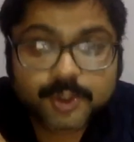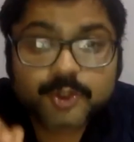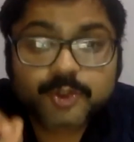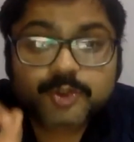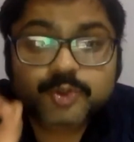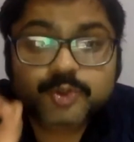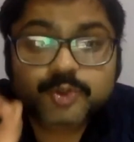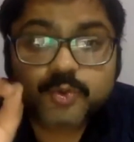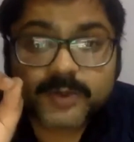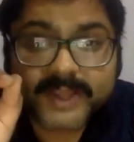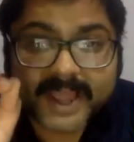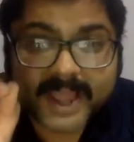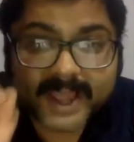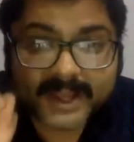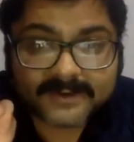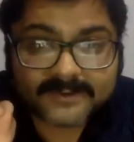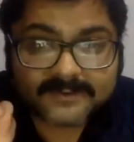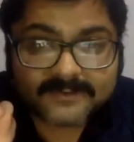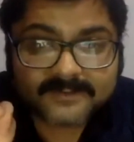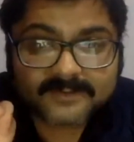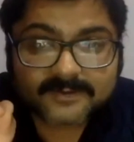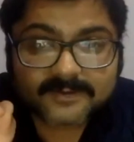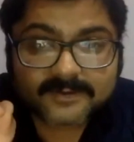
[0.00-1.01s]
to
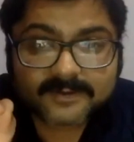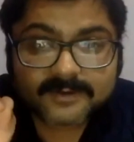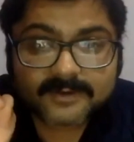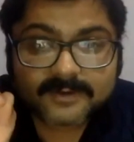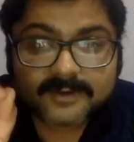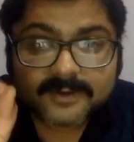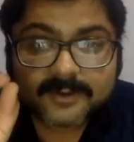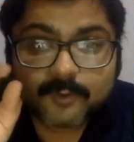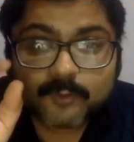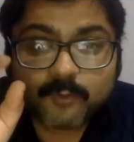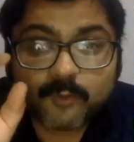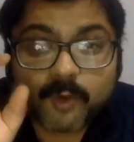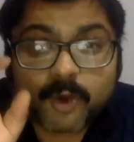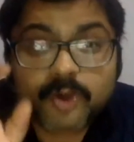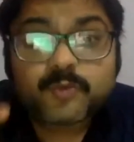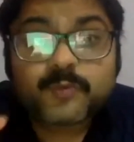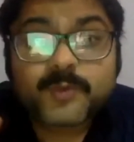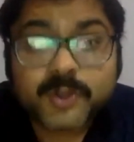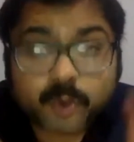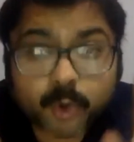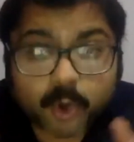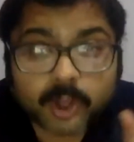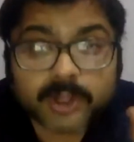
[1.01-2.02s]
get what
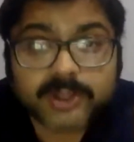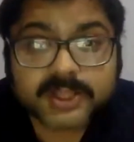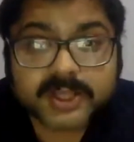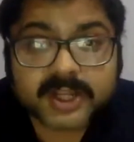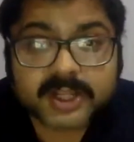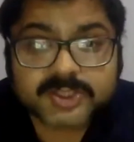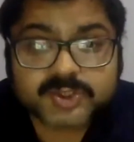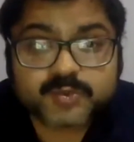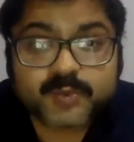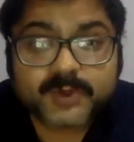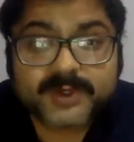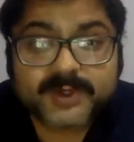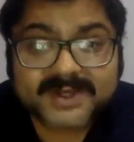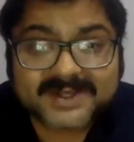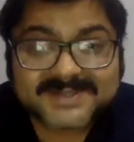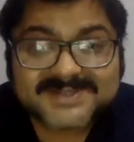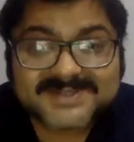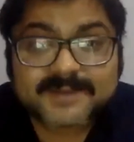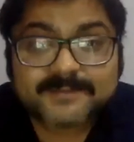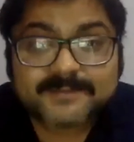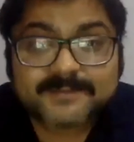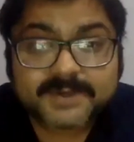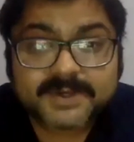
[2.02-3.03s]
we call the Constituent
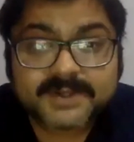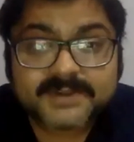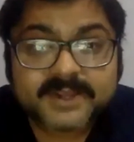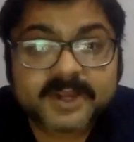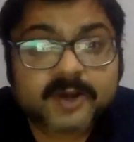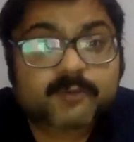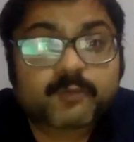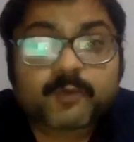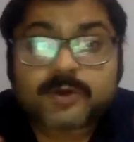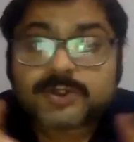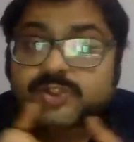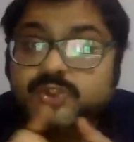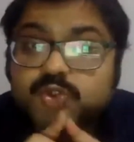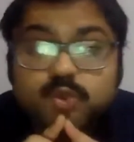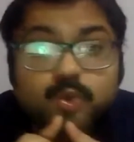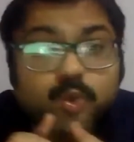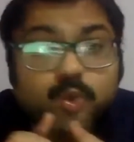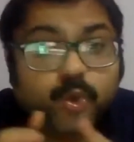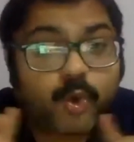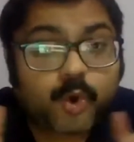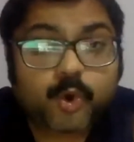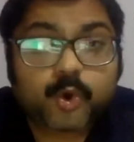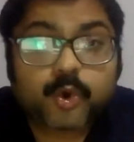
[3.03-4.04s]
Assembly. There was
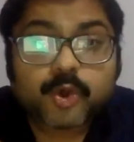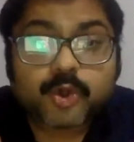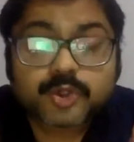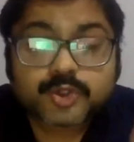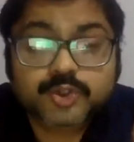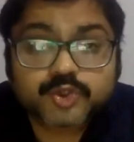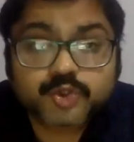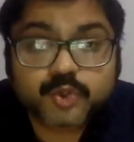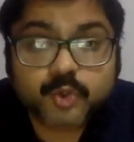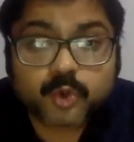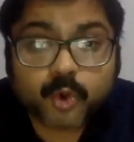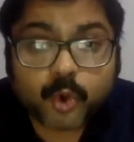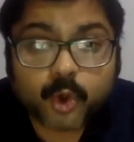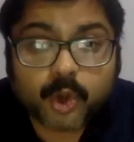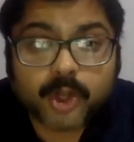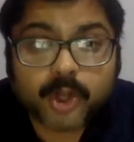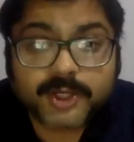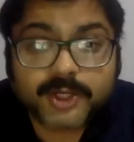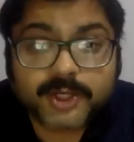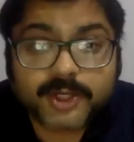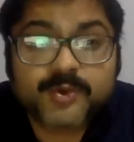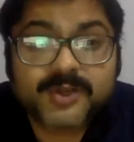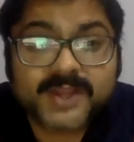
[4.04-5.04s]
no so called
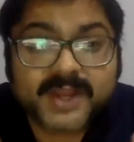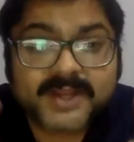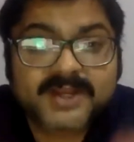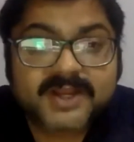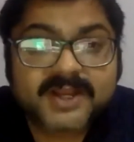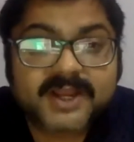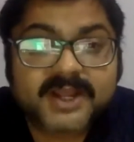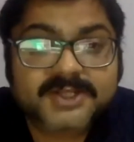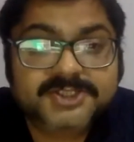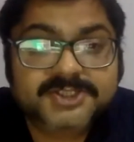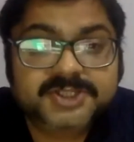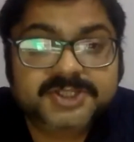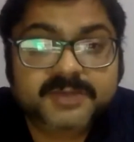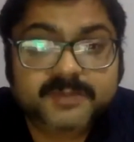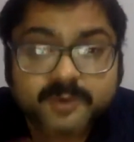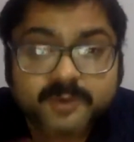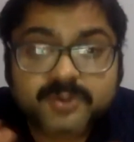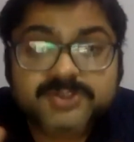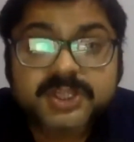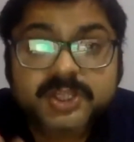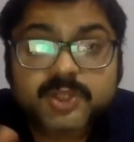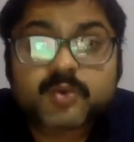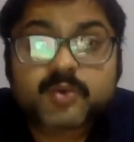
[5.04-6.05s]
union election
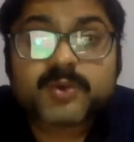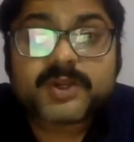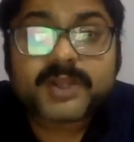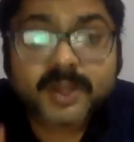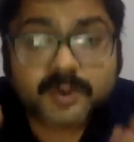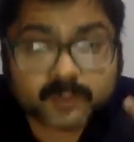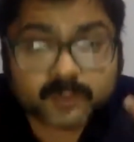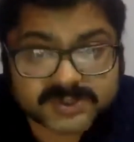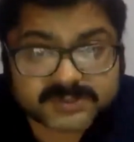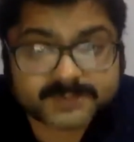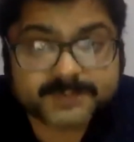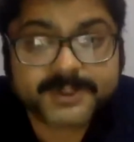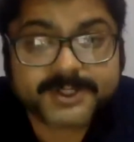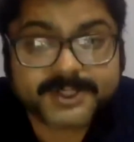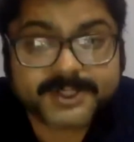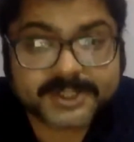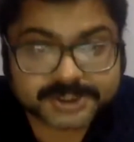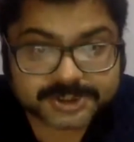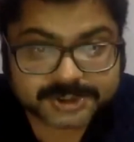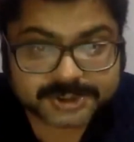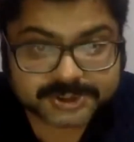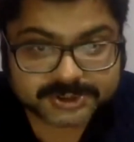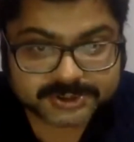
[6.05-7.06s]
because the union was
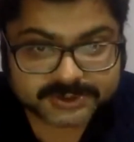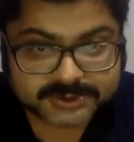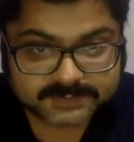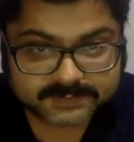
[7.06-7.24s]
British.